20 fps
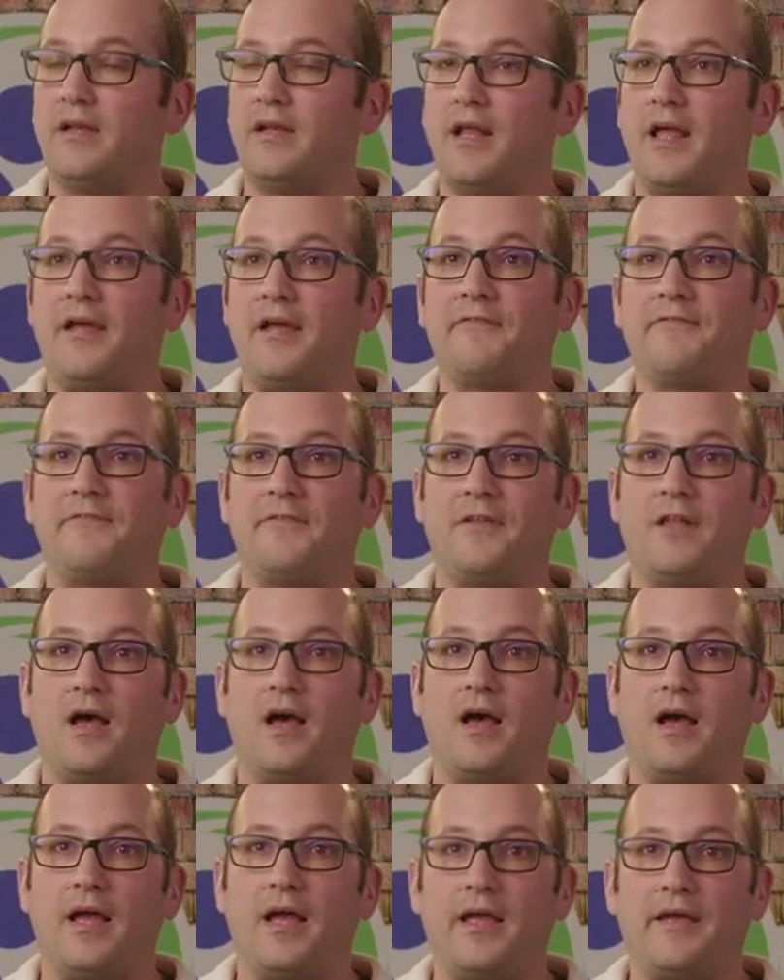If
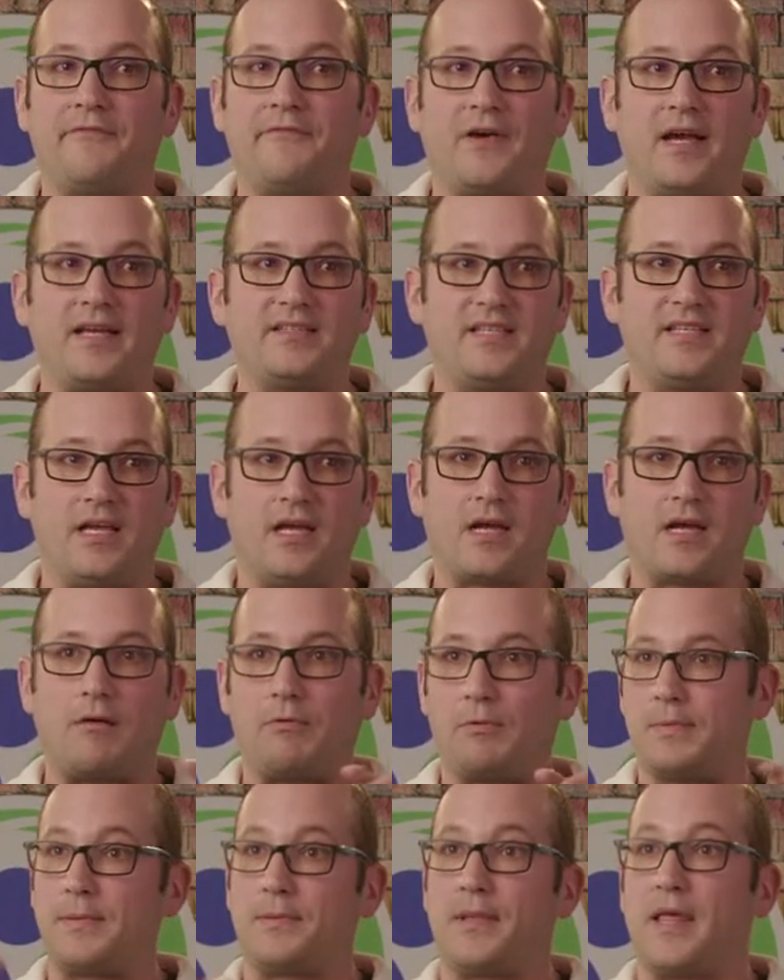uh, if I see a couple
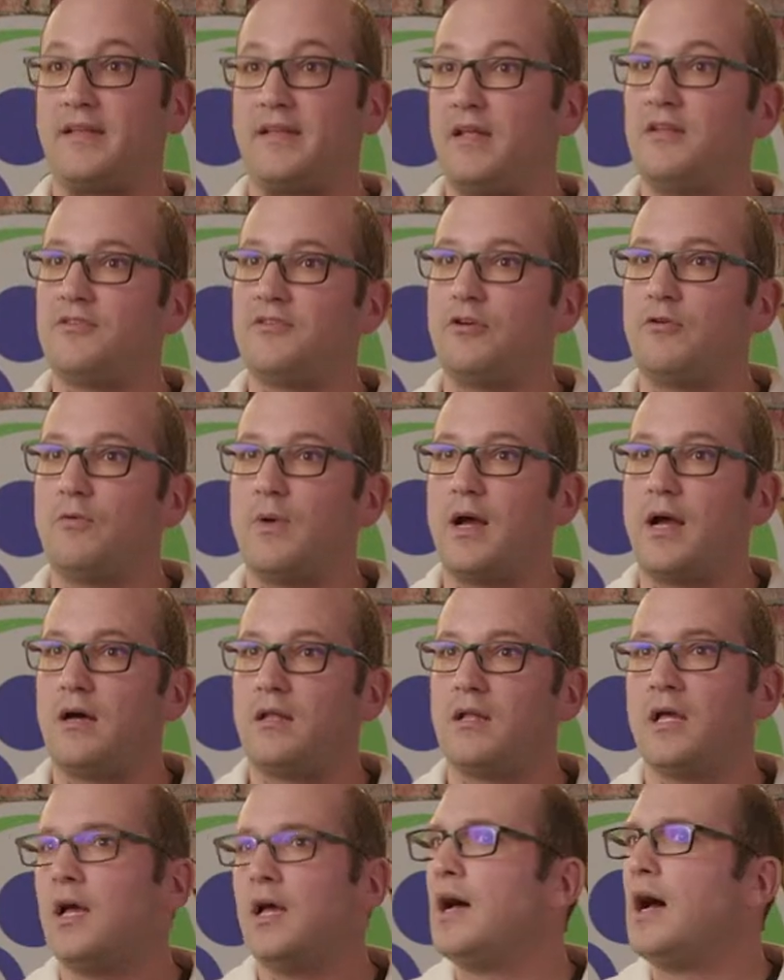people that didn't do
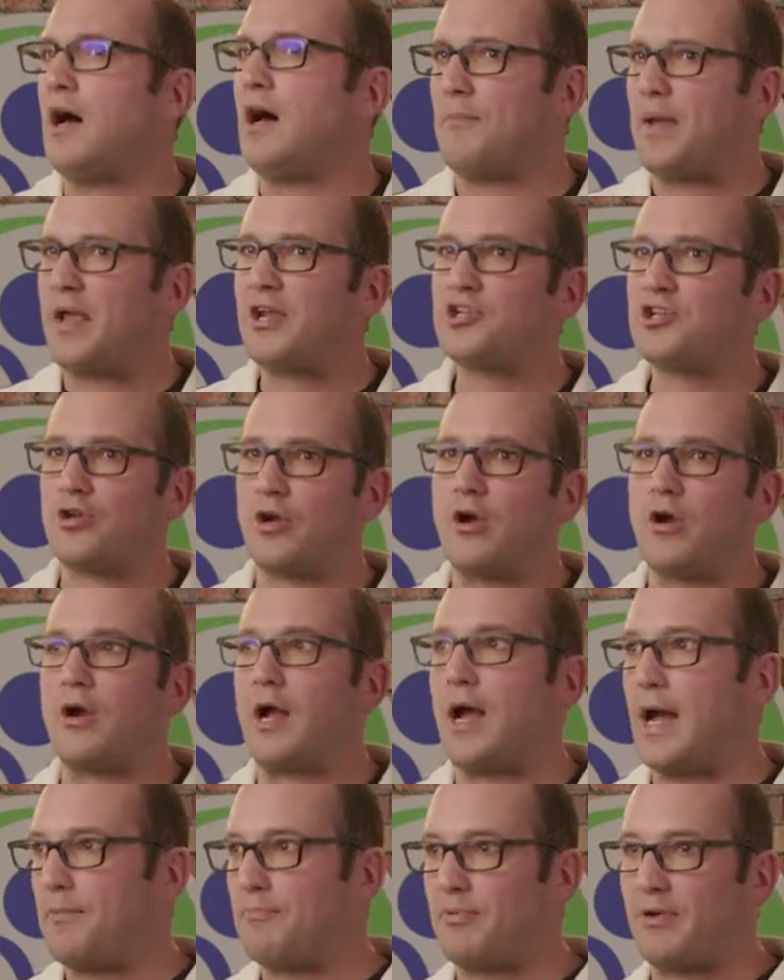well, I'll make sure
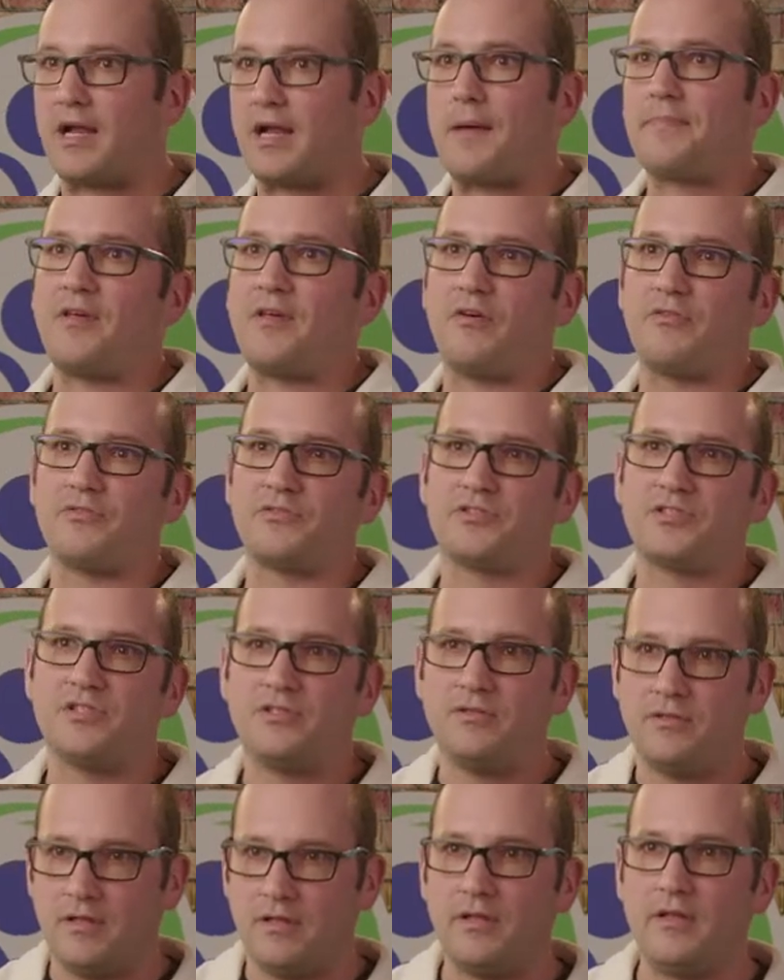I bring up those,
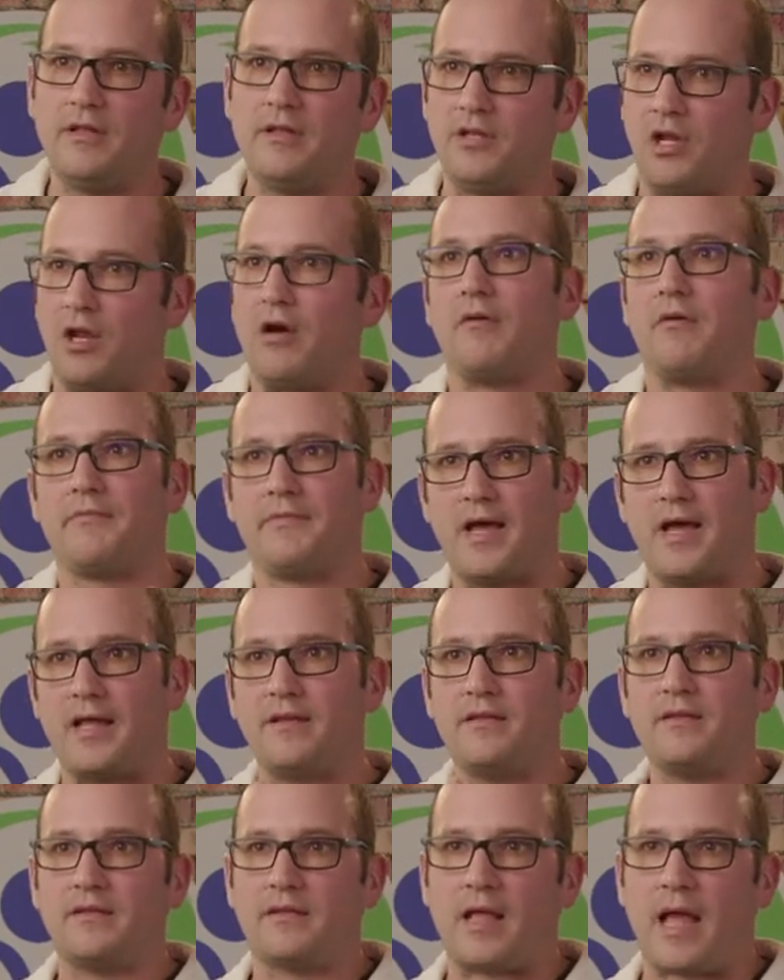uh, you know,
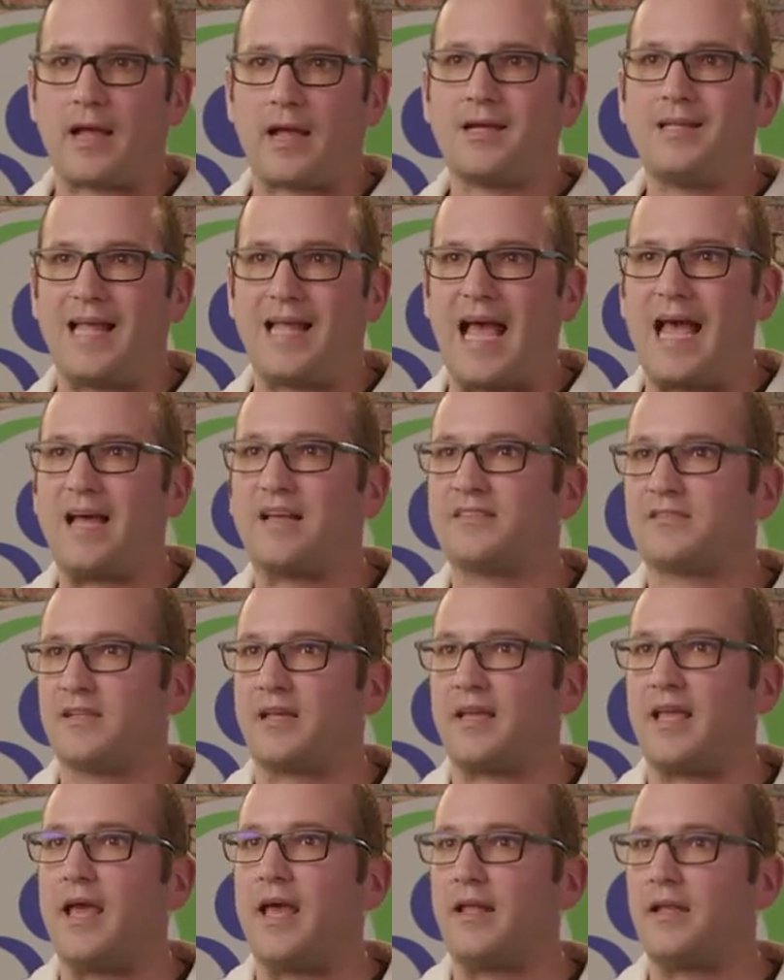that that class
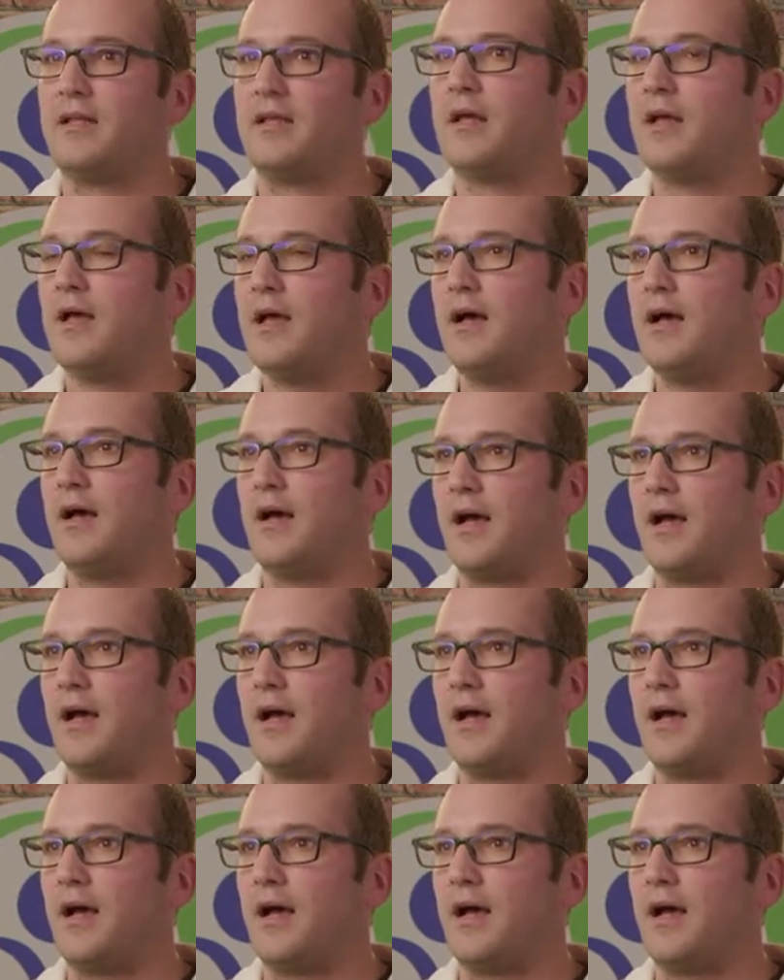again uh,